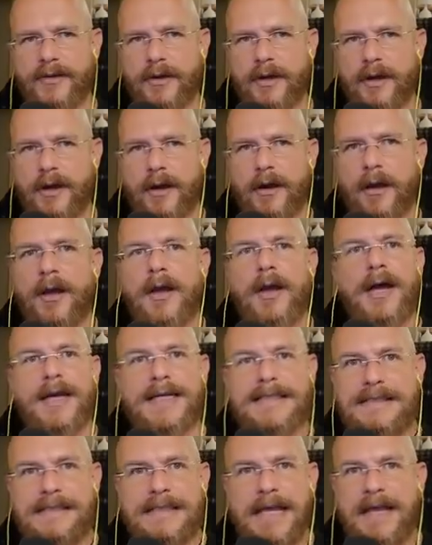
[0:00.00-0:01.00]
a
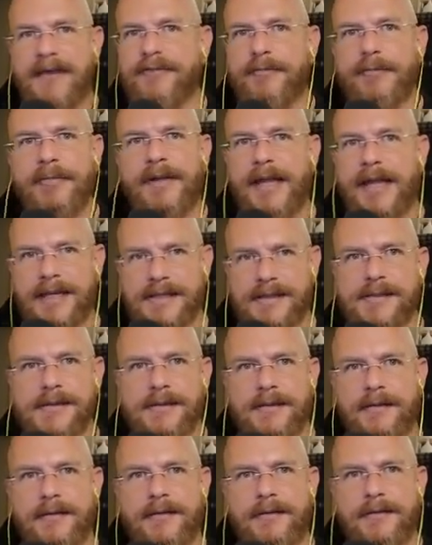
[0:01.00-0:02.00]
safe
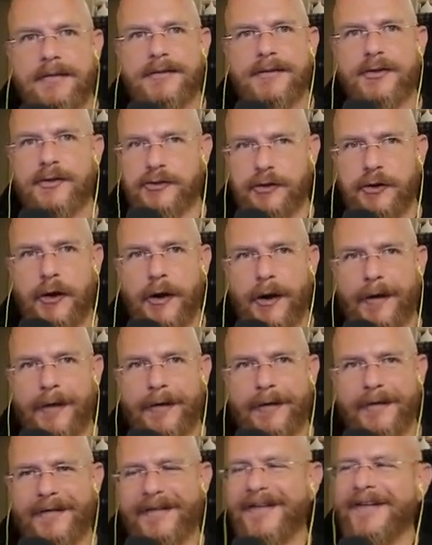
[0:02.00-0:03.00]
place to
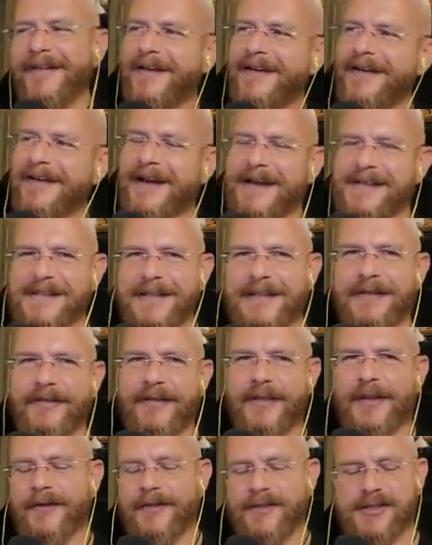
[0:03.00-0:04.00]
talk. Guys, I'll leave
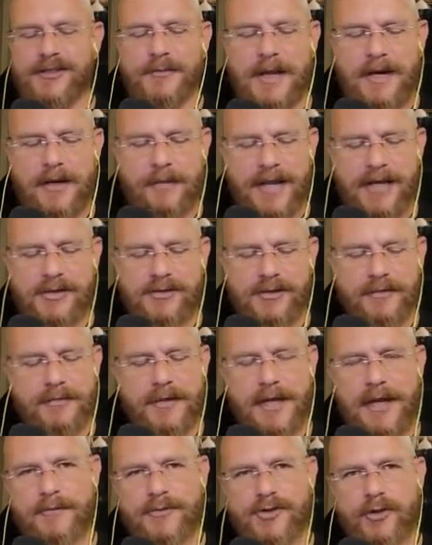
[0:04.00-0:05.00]
it there. This is Better
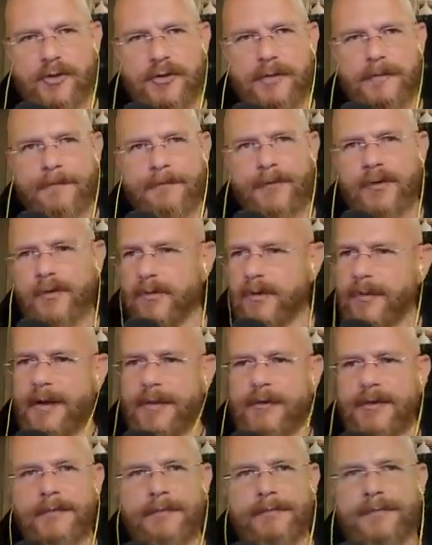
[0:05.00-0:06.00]
Bachelor. I'm Joker.
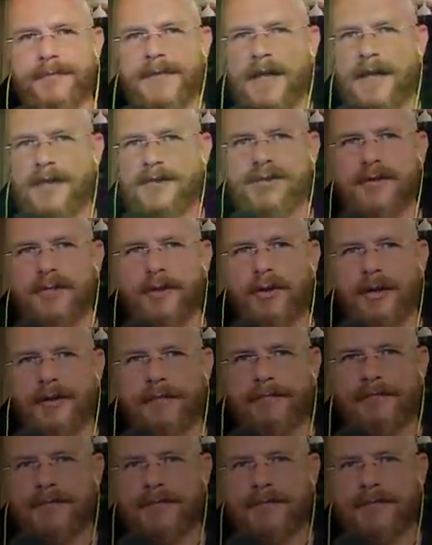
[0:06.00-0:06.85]
Remember, dodged a bullet.